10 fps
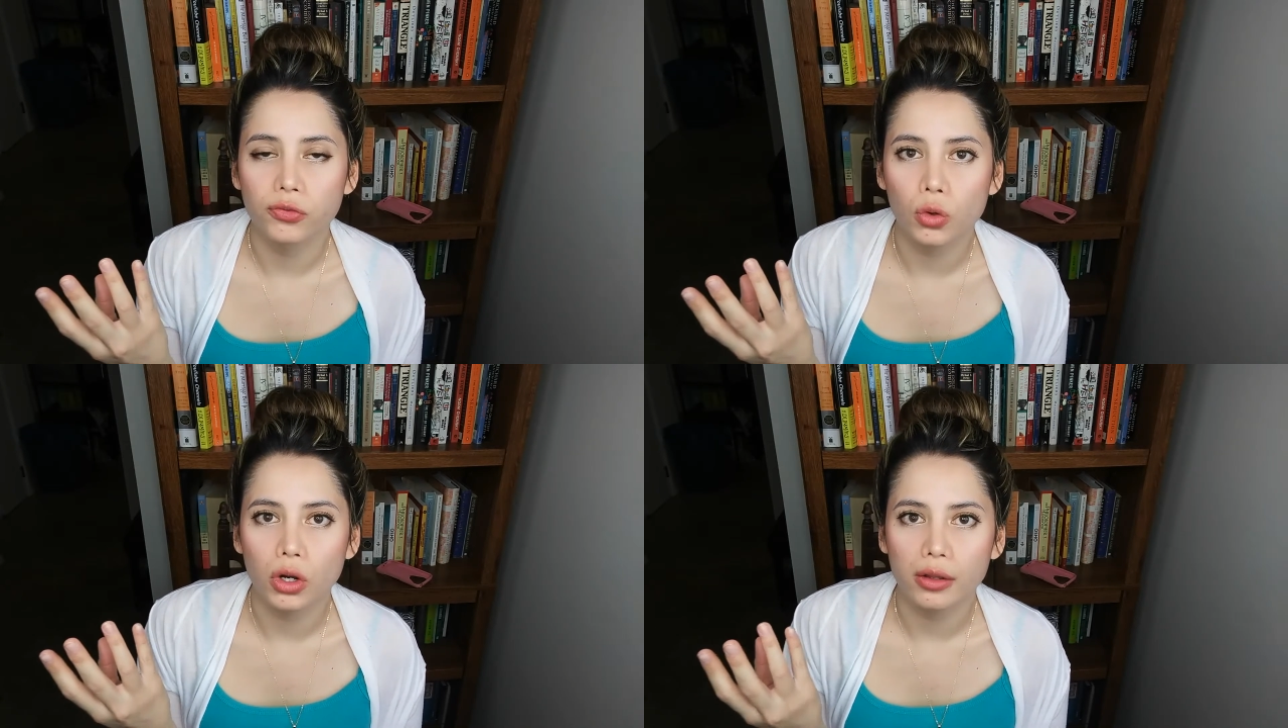
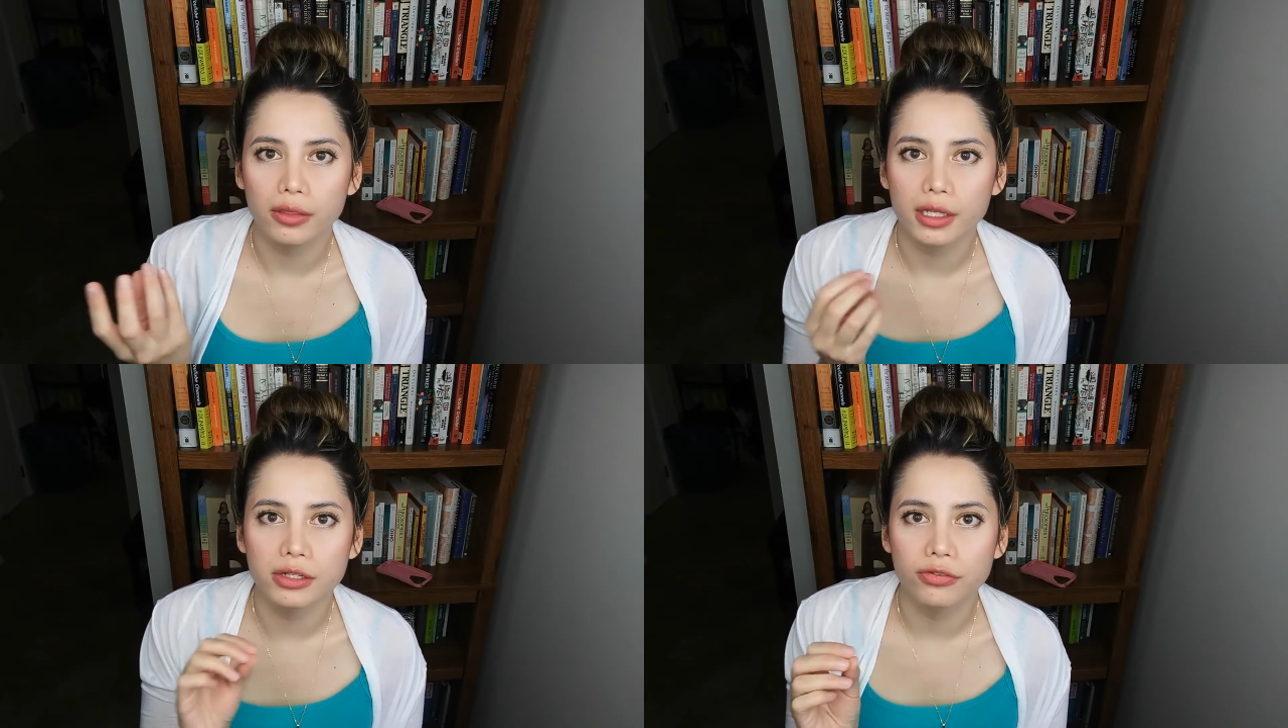for
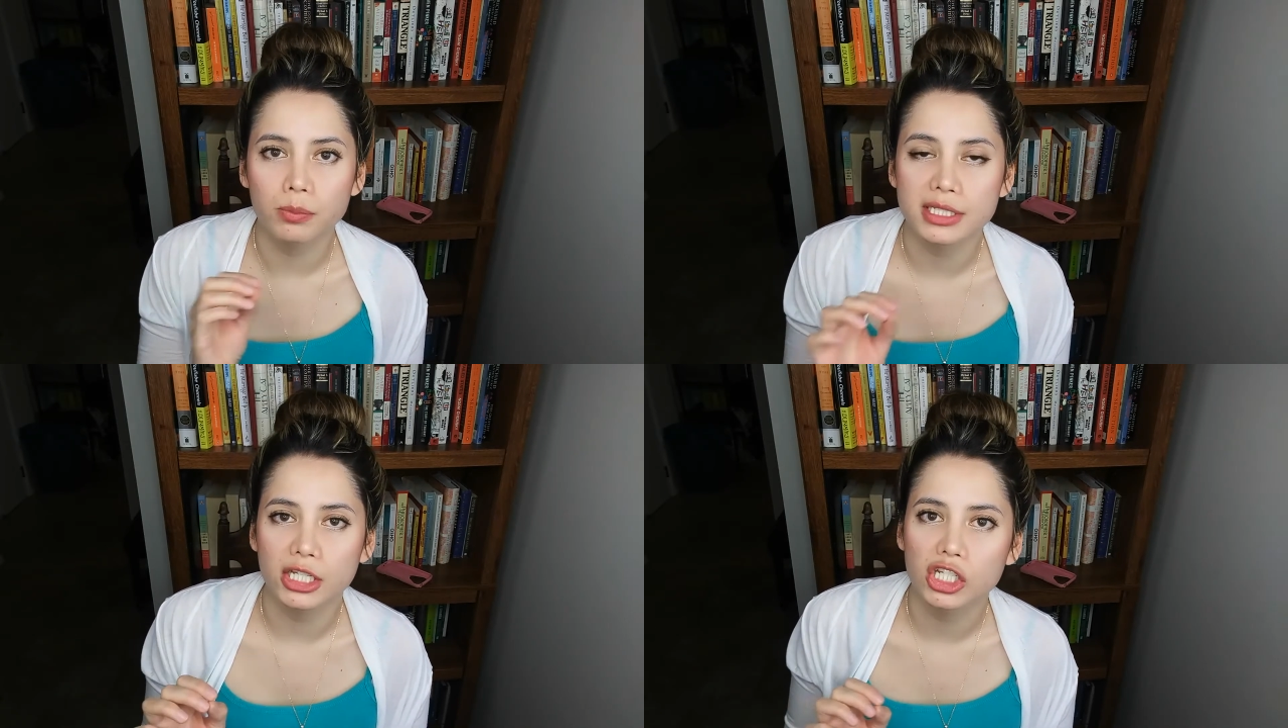the
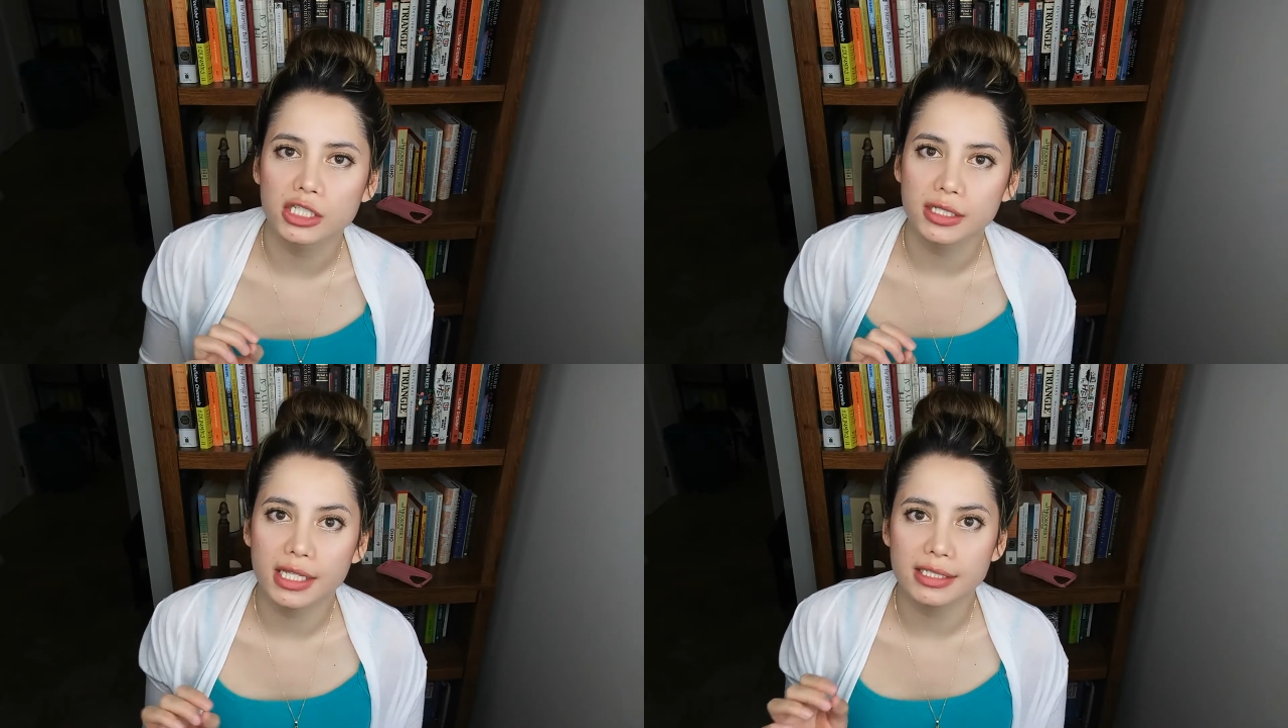different
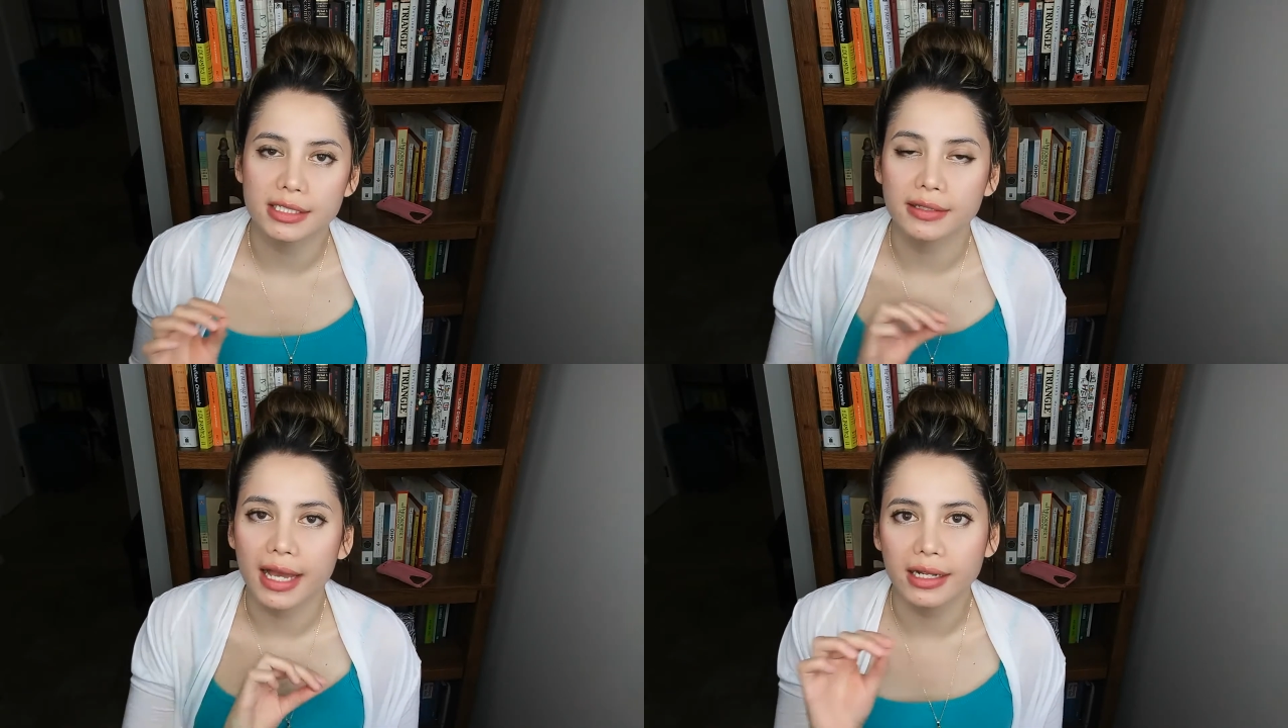positions and
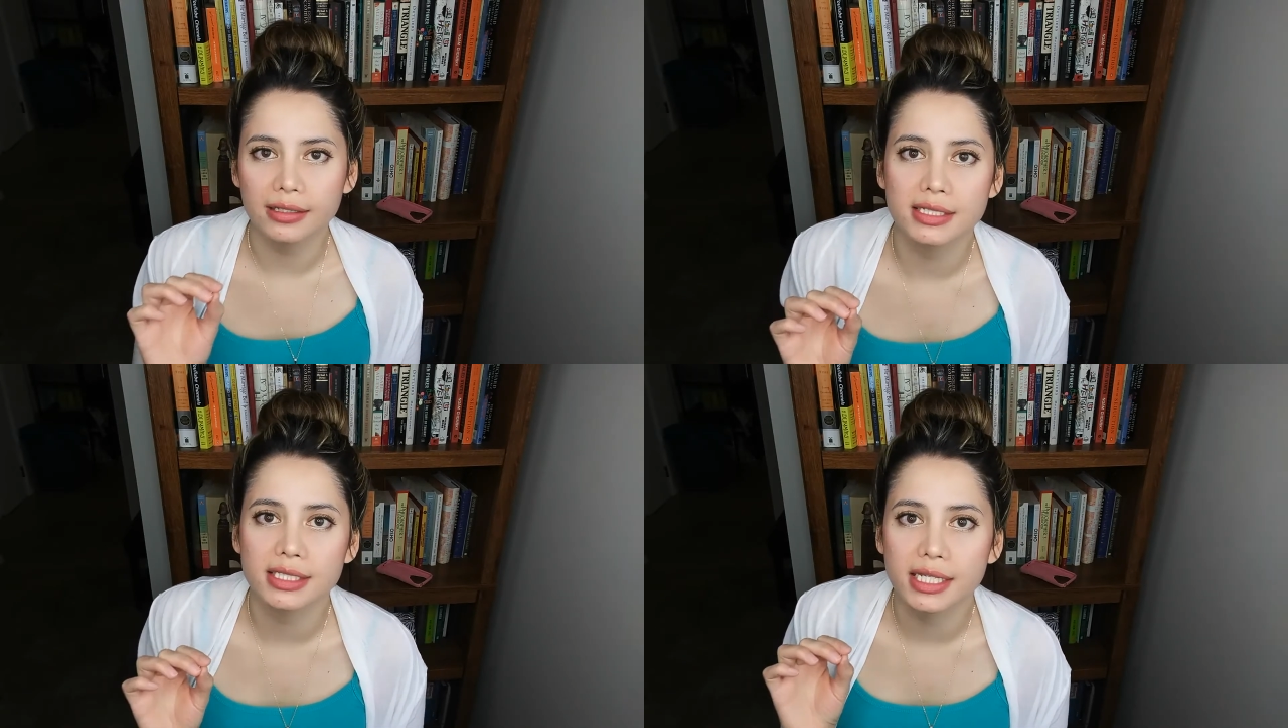things like that
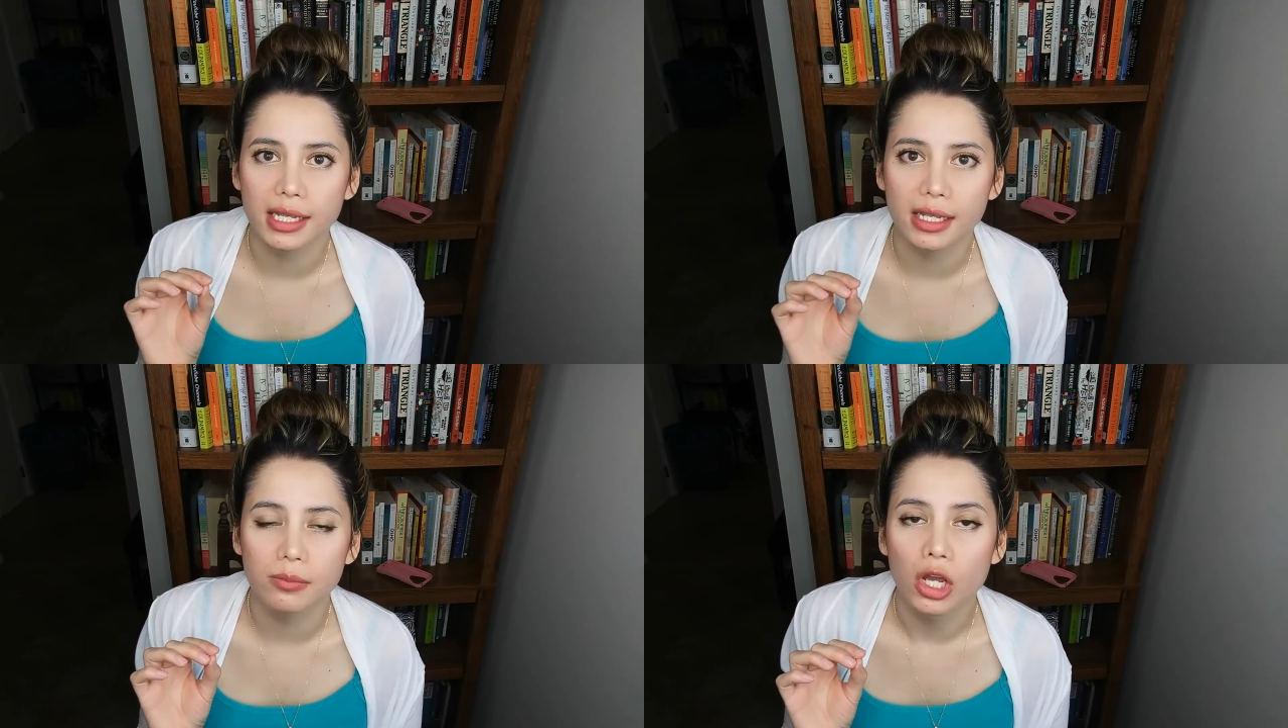in this
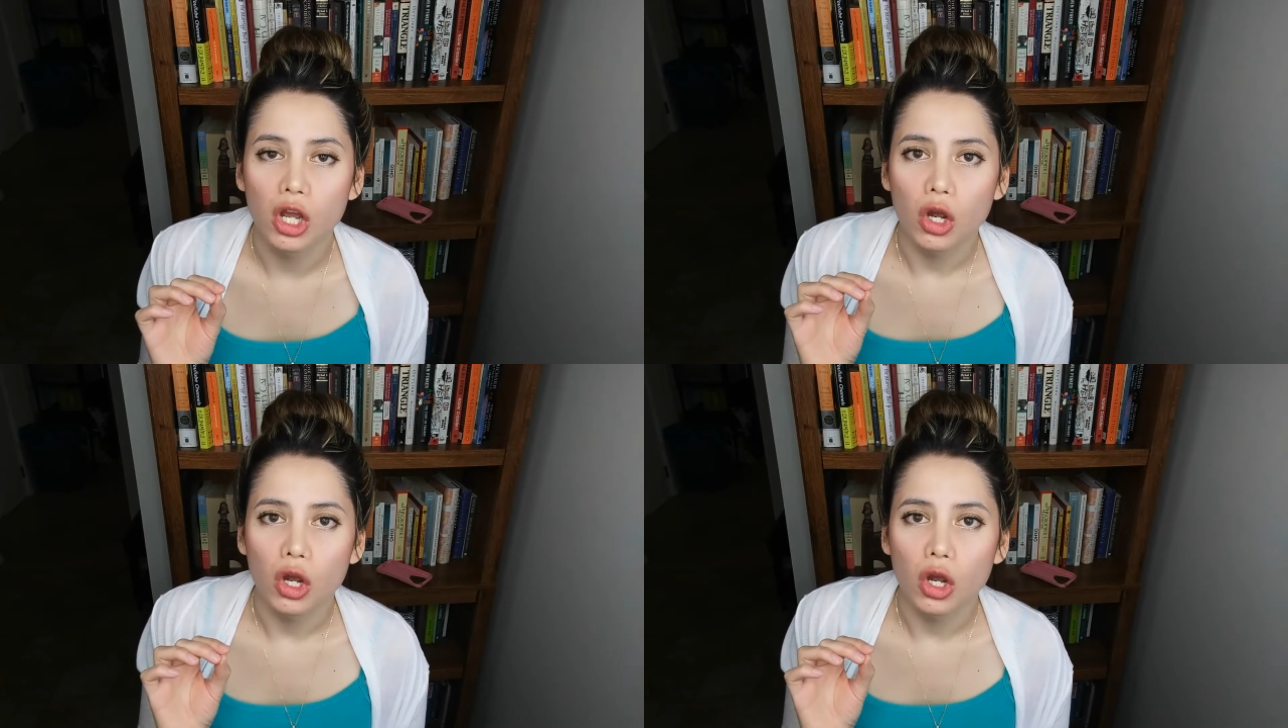game